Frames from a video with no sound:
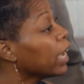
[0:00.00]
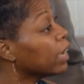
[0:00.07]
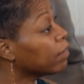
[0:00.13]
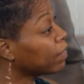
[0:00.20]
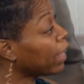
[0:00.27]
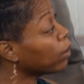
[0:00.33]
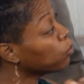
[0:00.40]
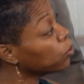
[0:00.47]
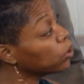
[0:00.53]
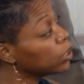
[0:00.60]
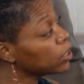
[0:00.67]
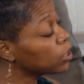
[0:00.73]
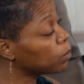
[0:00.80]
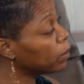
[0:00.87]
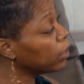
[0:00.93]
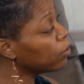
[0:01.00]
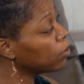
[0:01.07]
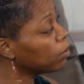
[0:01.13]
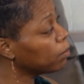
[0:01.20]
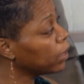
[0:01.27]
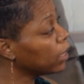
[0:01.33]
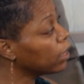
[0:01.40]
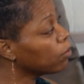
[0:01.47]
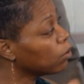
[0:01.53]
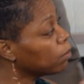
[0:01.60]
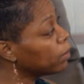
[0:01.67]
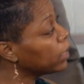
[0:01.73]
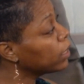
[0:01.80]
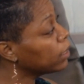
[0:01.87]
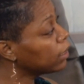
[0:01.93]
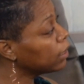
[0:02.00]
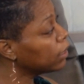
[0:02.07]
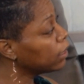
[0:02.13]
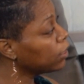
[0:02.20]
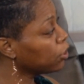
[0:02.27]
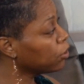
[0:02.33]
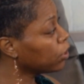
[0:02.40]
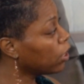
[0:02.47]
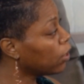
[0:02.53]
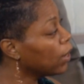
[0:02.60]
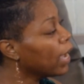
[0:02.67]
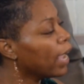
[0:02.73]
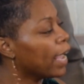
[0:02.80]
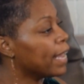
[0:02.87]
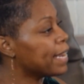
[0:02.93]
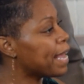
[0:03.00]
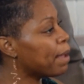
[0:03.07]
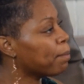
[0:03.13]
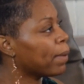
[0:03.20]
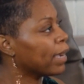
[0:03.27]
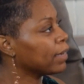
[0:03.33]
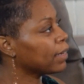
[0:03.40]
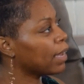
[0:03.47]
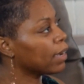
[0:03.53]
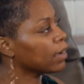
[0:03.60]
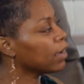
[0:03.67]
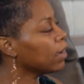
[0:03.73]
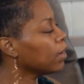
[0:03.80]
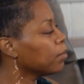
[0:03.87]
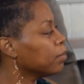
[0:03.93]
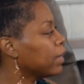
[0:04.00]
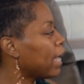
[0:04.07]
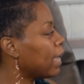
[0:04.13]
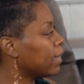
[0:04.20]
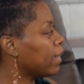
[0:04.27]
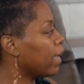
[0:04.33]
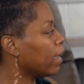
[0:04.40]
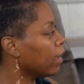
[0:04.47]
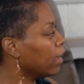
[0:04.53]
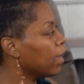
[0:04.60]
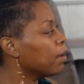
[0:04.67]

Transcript: If they would speak with me, it would be good, you know, and that might not come that day.